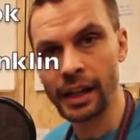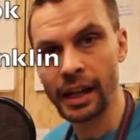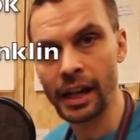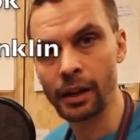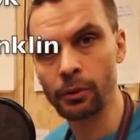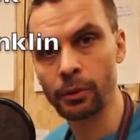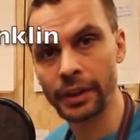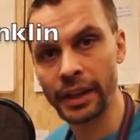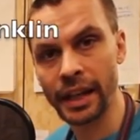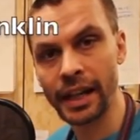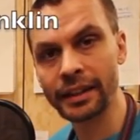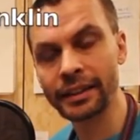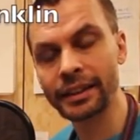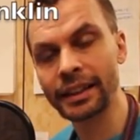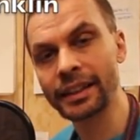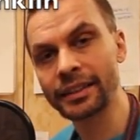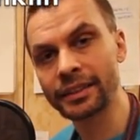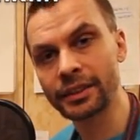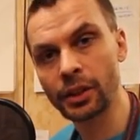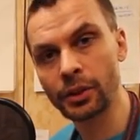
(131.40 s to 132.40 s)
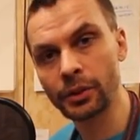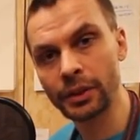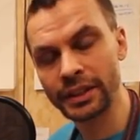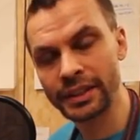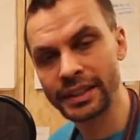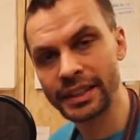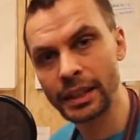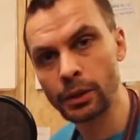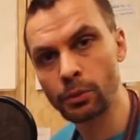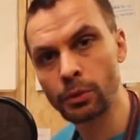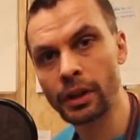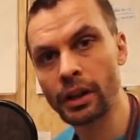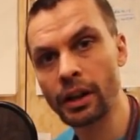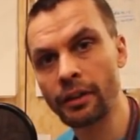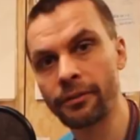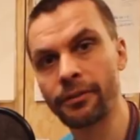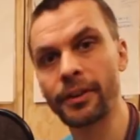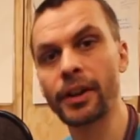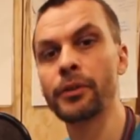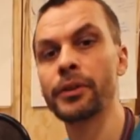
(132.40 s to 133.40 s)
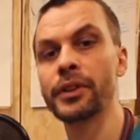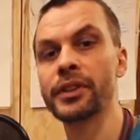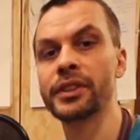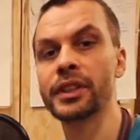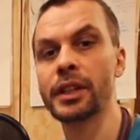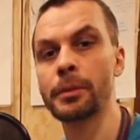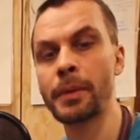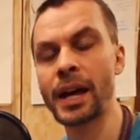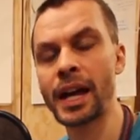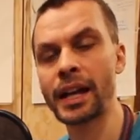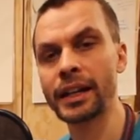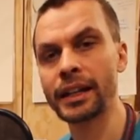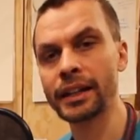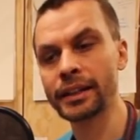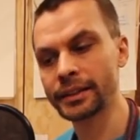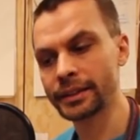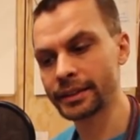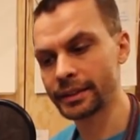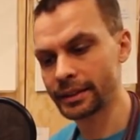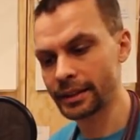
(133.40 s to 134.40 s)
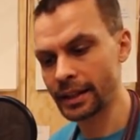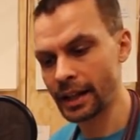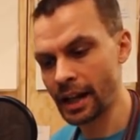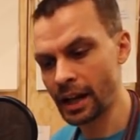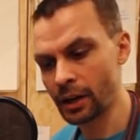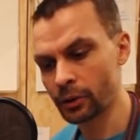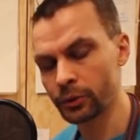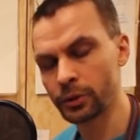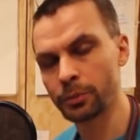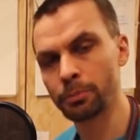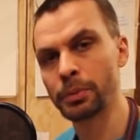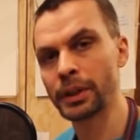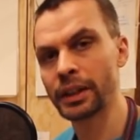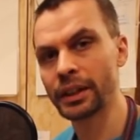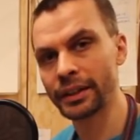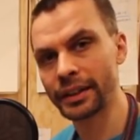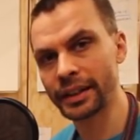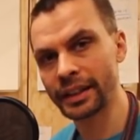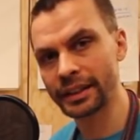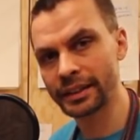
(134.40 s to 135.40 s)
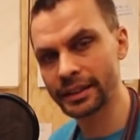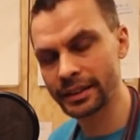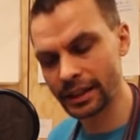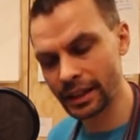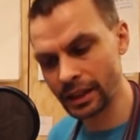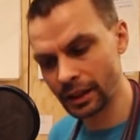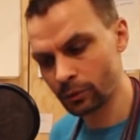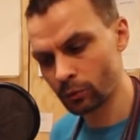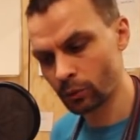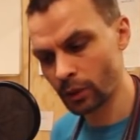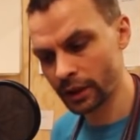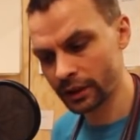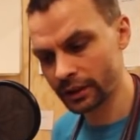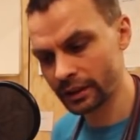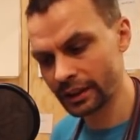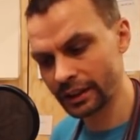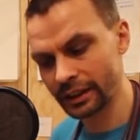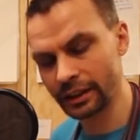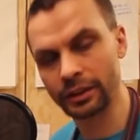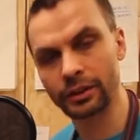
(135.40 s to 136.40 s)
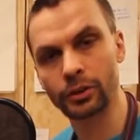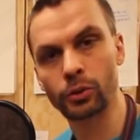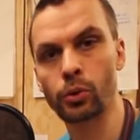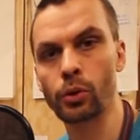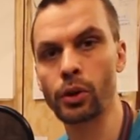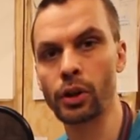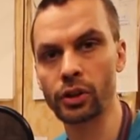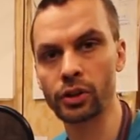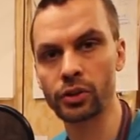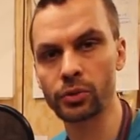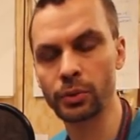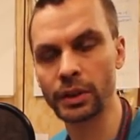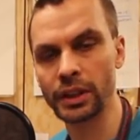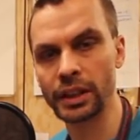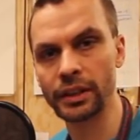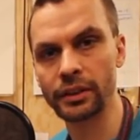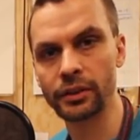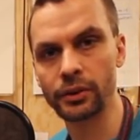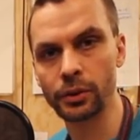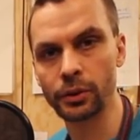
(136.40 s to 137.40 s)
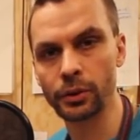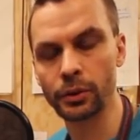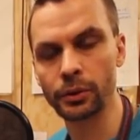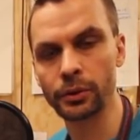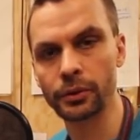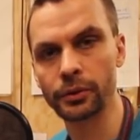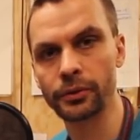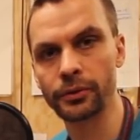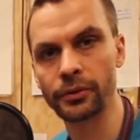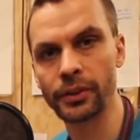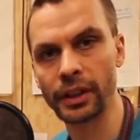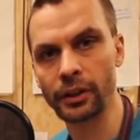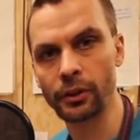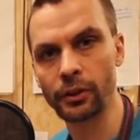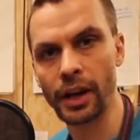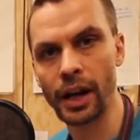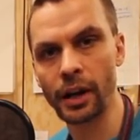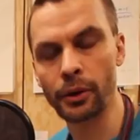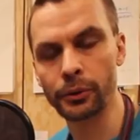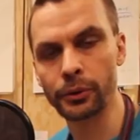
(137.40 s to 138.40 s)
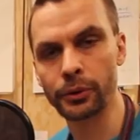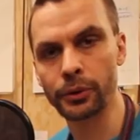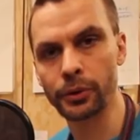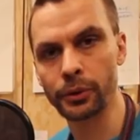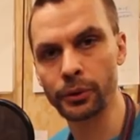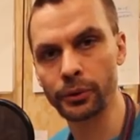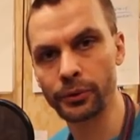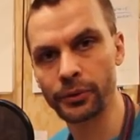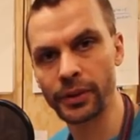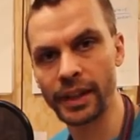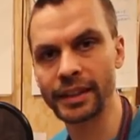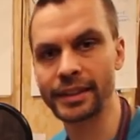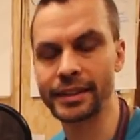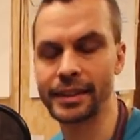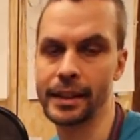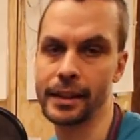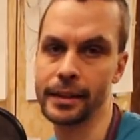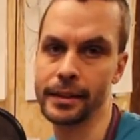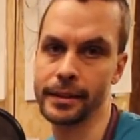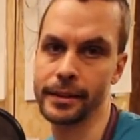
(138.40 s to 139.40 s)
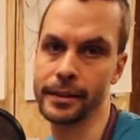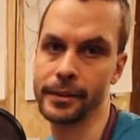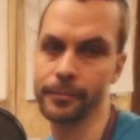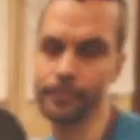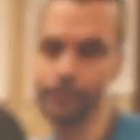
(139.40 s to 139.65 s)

And with that, let's go and see where I found the schematics, how to build this, and what little quirks we need to figure out to fix this.